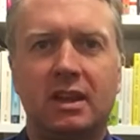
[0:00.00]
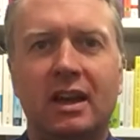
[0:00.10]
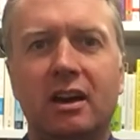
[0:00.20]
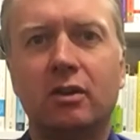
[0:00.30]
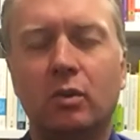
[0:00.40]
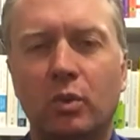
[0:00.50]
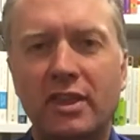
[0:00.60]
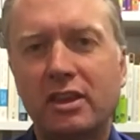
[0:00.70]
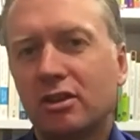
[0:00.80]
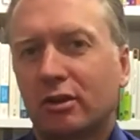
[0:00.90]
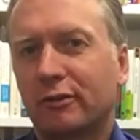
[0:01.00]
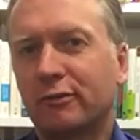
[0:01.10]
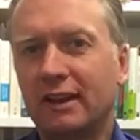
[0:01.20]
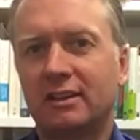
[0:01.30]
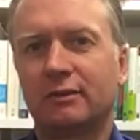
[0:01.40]
Now, whether you're
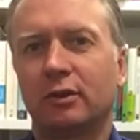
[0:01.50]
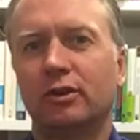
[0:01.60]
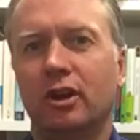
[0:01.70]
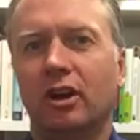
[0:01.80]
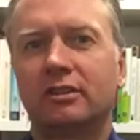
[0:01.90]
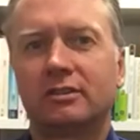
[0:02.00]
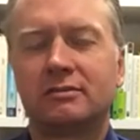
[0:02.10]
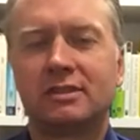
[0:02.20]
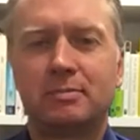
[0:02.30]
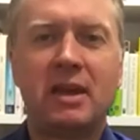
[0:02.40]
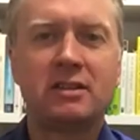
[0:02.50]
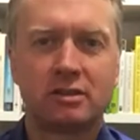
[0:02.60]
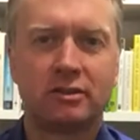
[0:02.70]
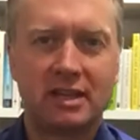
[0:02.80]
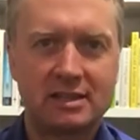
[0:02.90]
effective or not
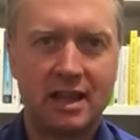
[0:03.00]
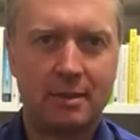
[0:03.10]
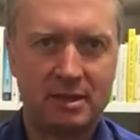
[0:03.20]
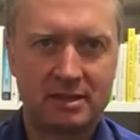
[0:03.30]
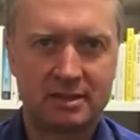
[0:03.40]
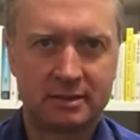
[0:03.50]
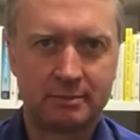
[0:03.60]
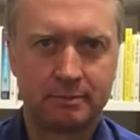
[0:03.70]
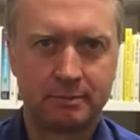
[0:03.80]
depends on these habits.